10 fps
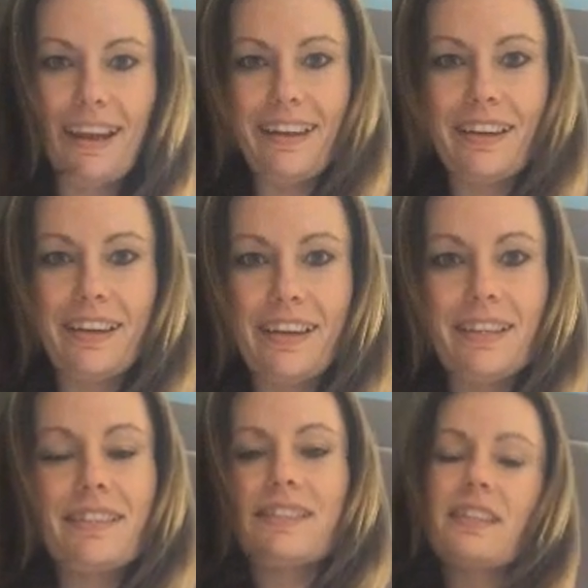Hi
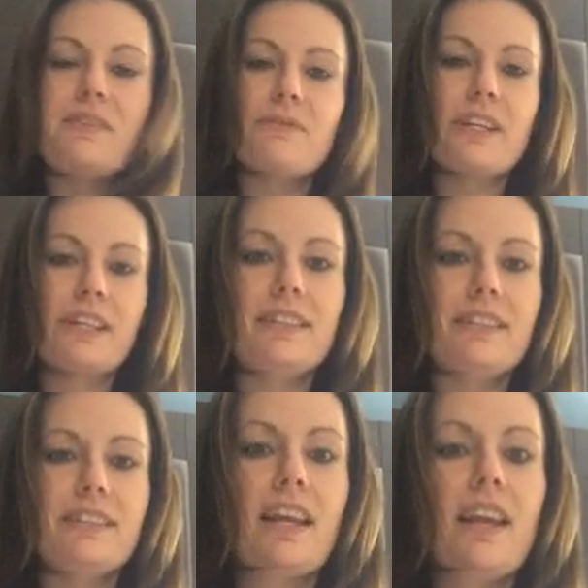guys, Lee
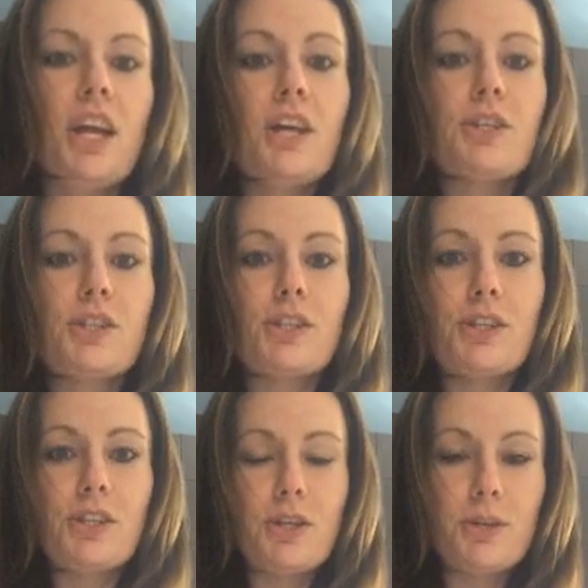Franklin.
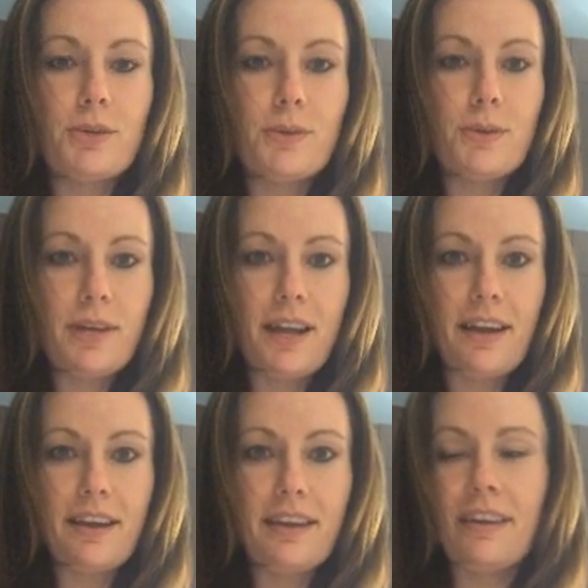So
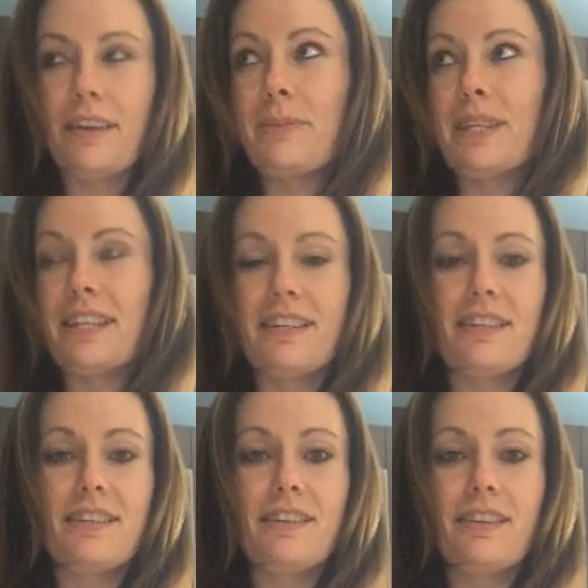I am
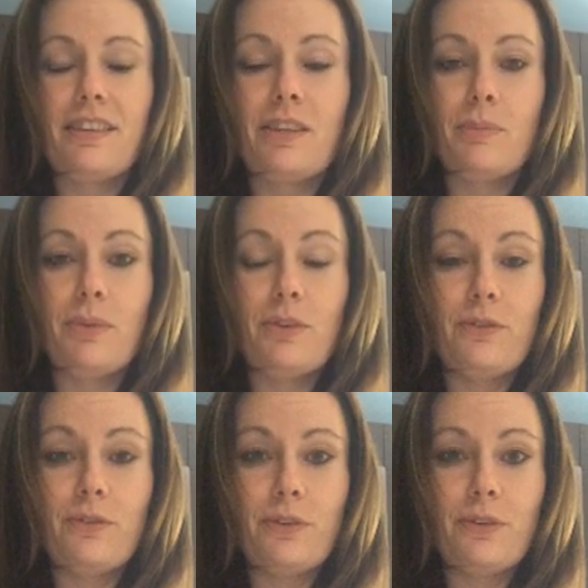in the
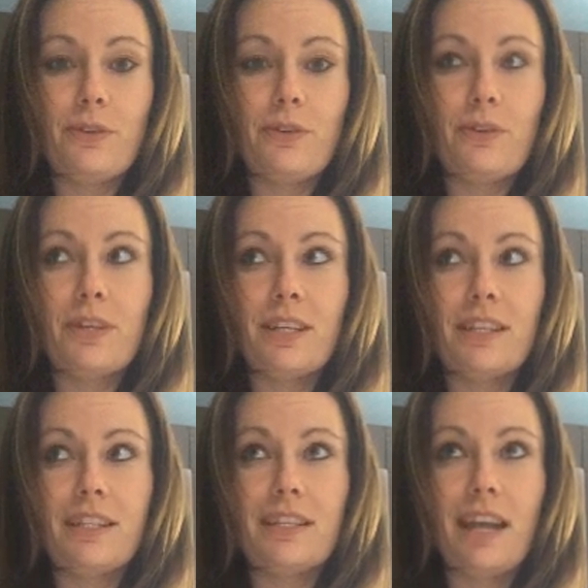beautiful
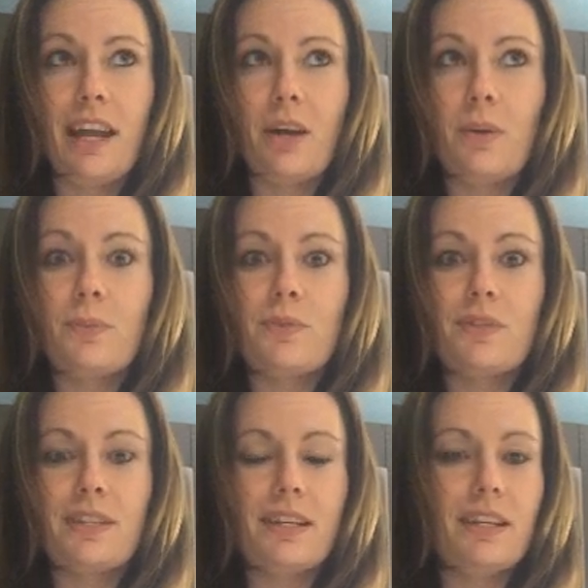town,
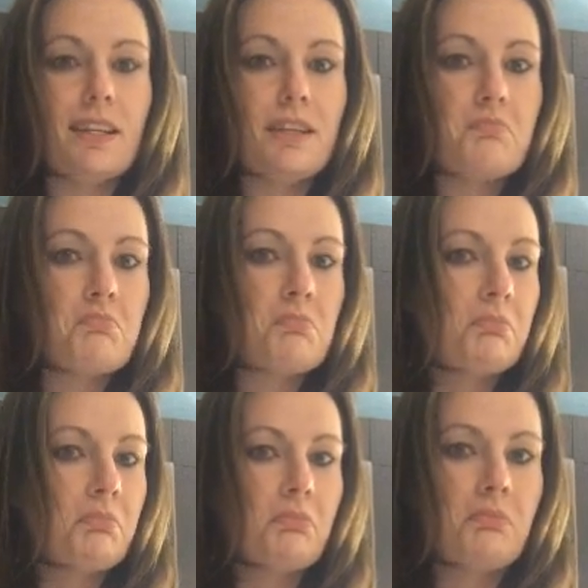city,
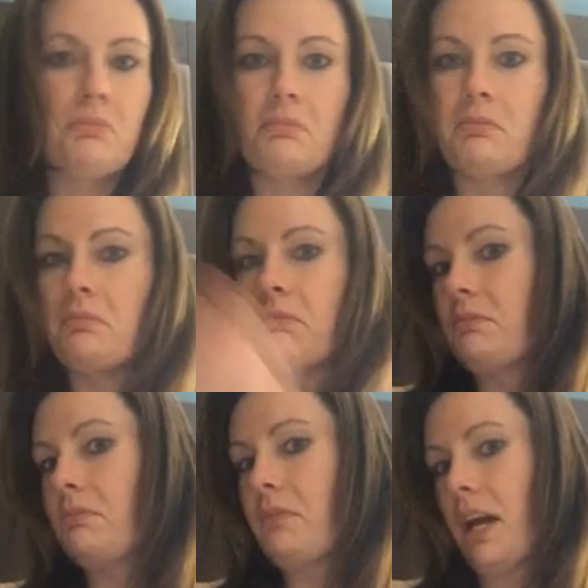
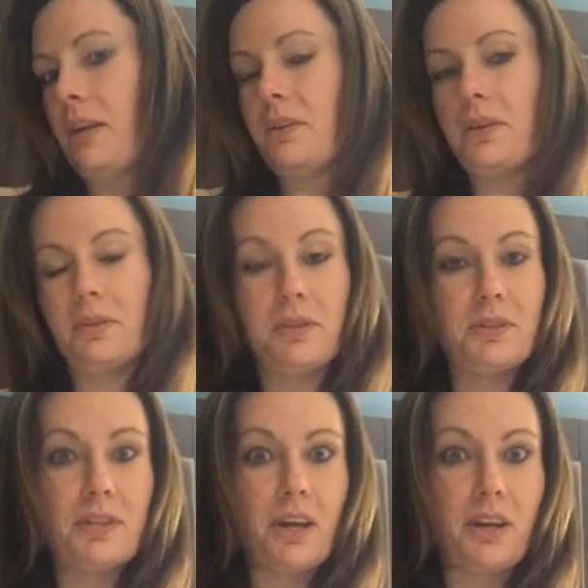I don't know,
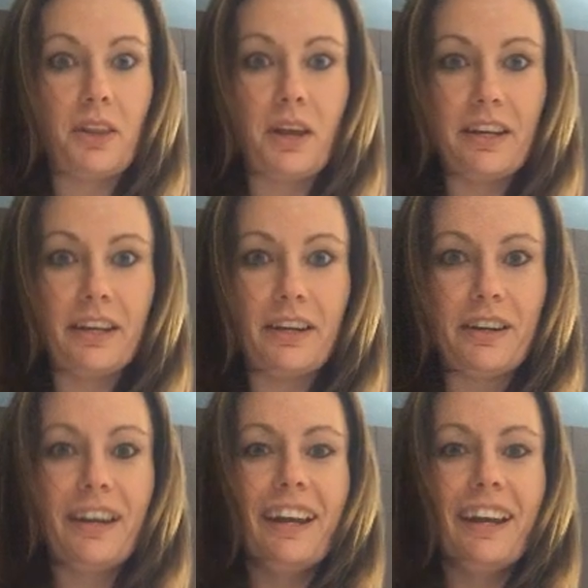there's not a lot here